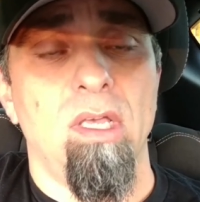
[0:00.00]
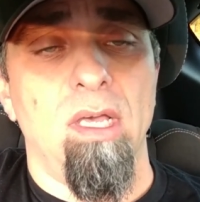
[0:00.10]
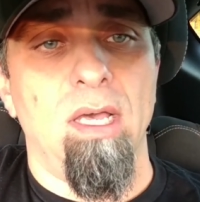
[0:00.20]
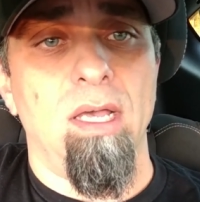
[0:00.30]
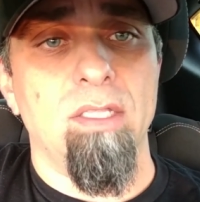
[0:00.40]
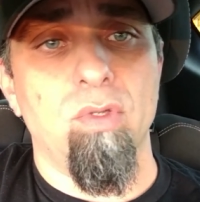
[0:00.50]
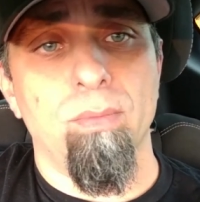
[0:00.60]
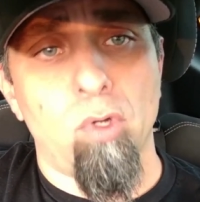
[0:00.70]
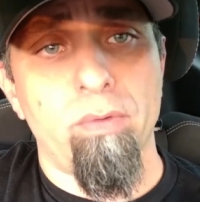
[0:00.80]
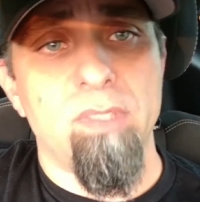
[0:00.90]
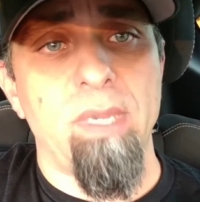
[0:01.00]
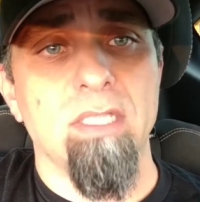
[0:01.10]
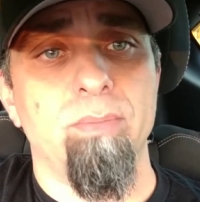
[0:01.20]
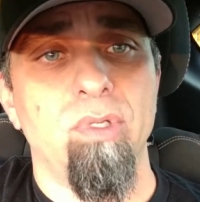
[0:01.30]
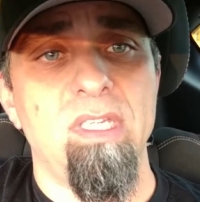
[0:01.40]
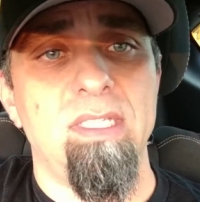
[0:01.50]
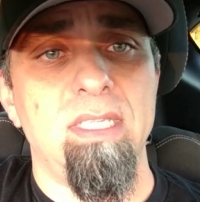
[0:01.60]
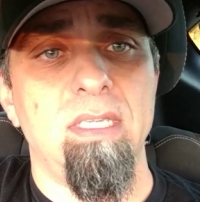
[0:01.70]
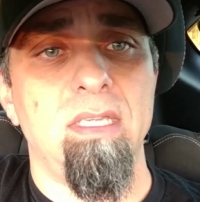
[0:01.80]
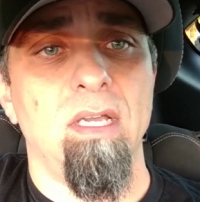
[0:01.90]
to a more respectable ET
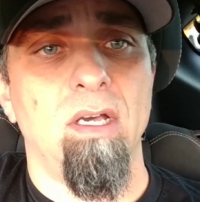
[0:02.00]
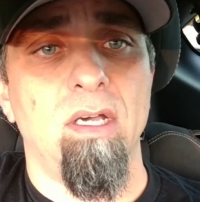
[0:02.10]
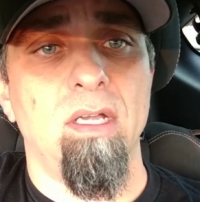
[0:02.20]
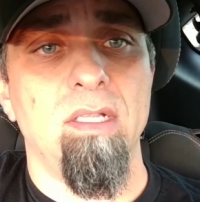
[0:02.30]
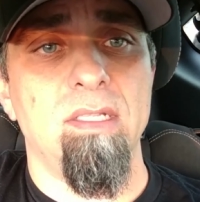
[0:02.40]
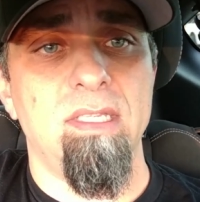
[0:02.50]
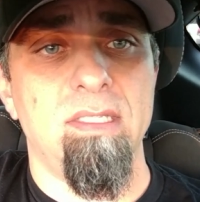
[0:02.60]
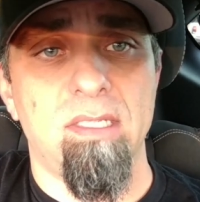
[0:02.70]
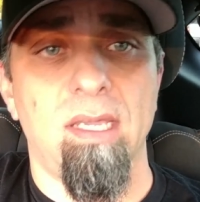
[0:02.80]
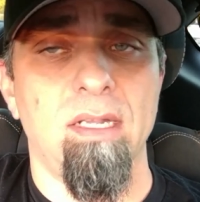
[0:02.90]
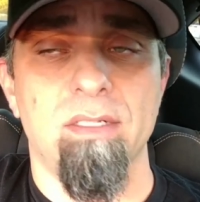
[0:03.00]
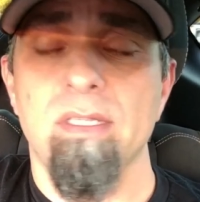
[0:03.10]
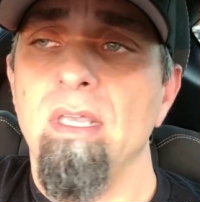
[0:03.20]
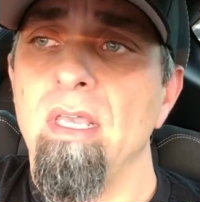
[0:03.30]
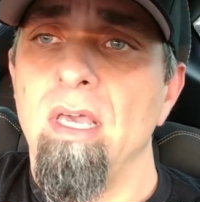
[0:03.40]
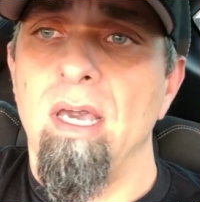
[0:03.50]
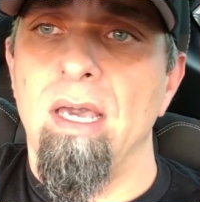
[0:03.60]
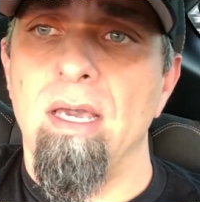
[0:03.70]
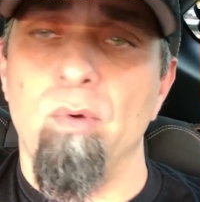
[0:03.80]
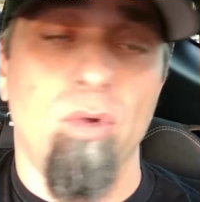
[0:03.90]
on these tires.
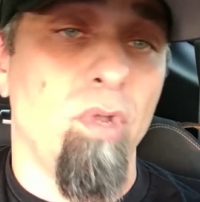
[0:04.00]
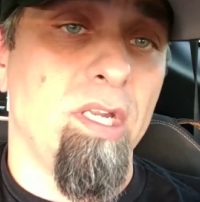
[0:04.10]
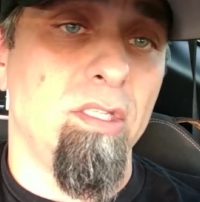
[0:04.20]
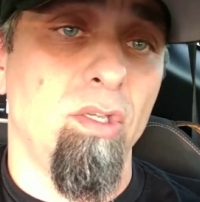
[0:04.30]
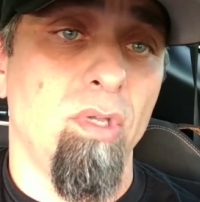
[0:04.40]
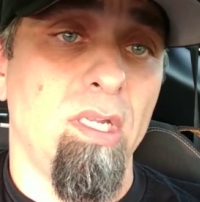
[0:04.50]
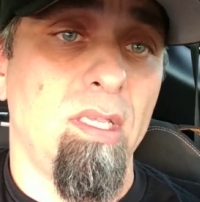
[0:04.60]
One way to do it